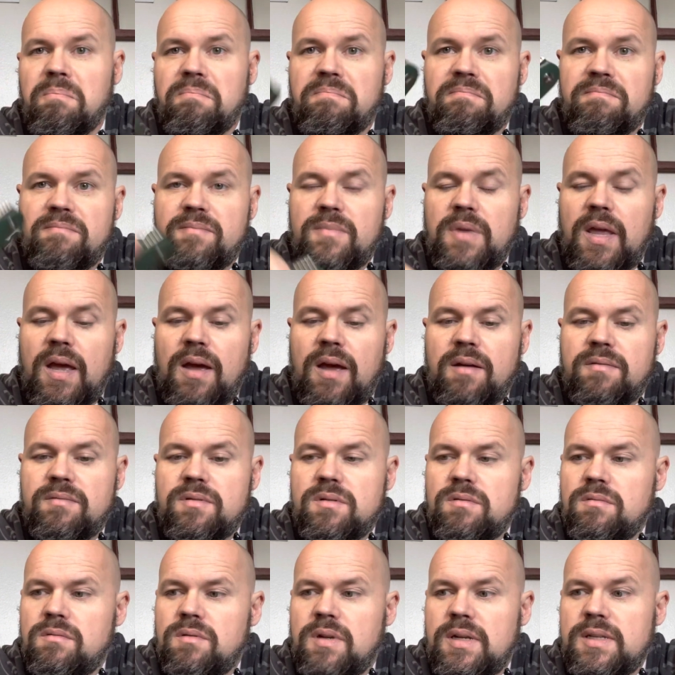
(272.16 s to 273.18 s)
yeah,
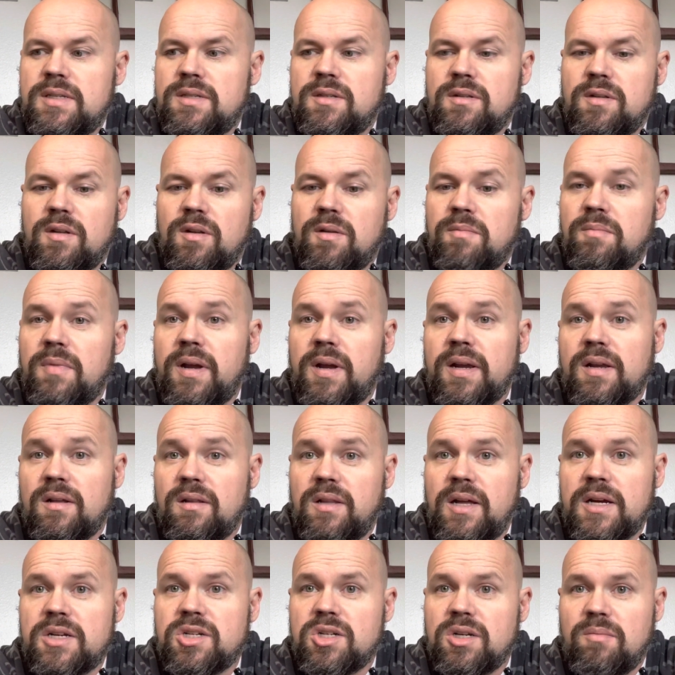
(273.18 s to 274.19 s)
that's in my
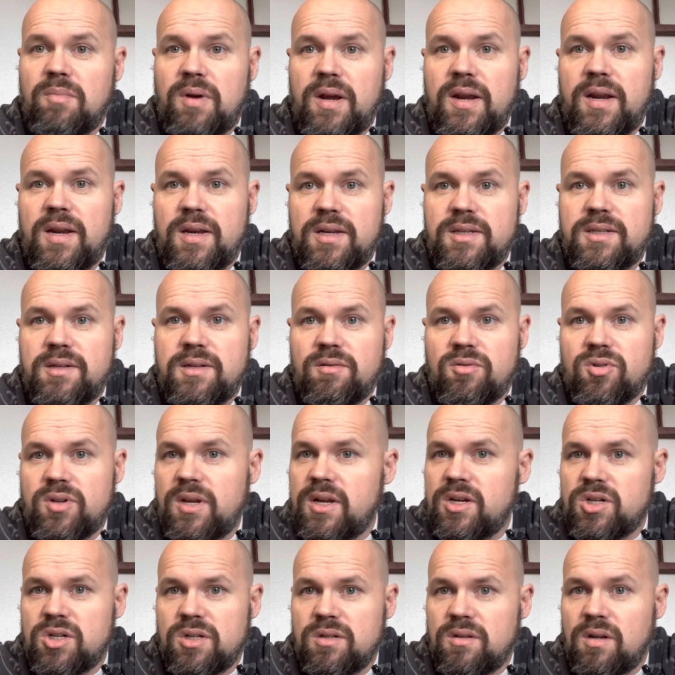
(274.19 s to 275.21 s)
collection, in my ADC
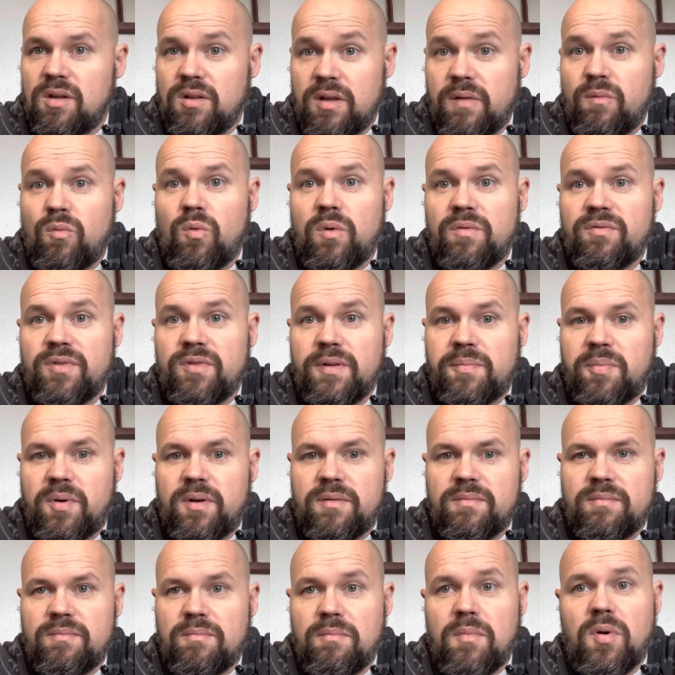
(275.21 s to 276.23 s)
rotation, I only have one flipper.
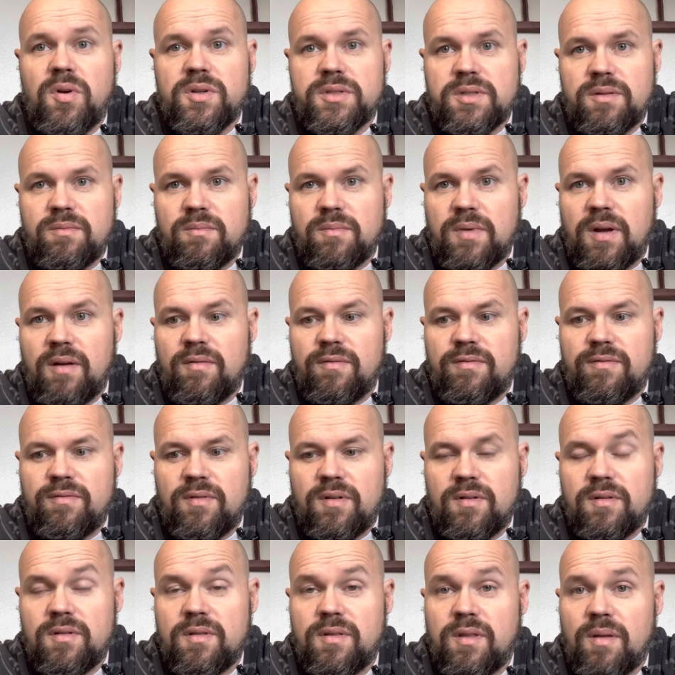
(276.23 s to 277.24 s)
Most of them have
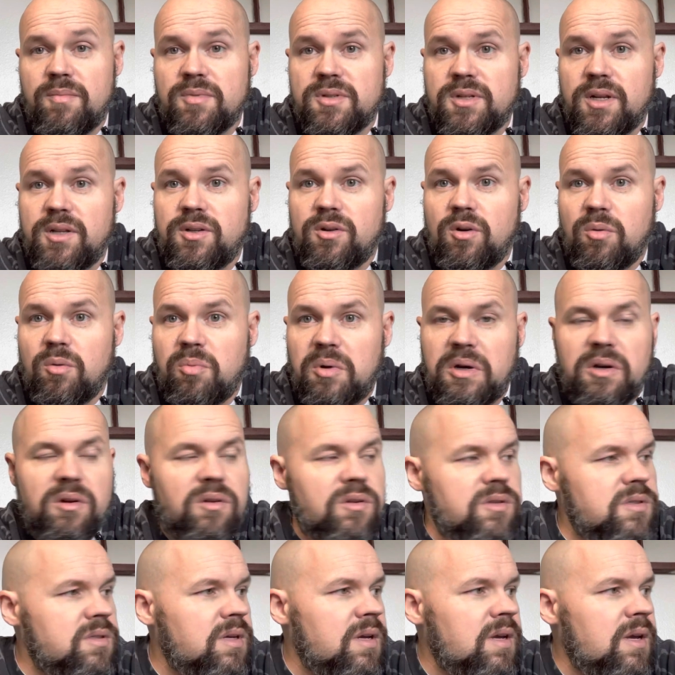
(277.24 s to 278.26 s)
thumb studs or opening
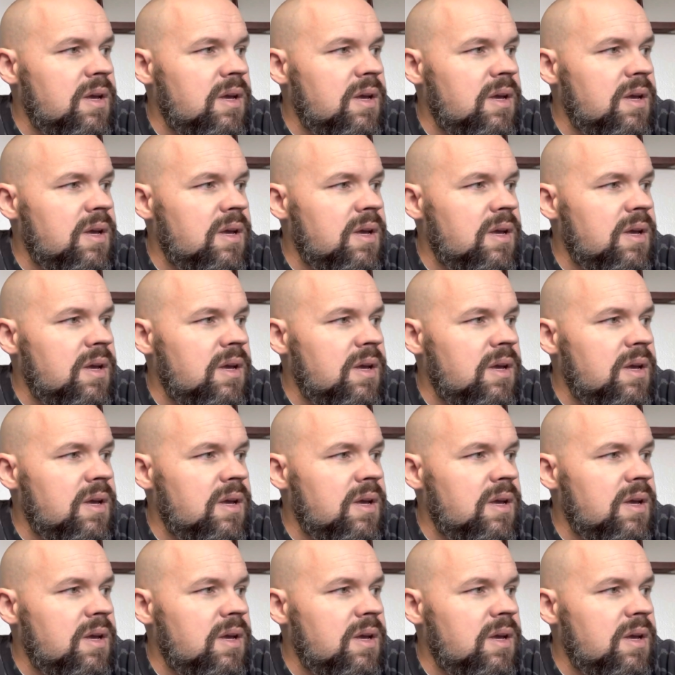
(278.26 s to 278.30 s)
holes.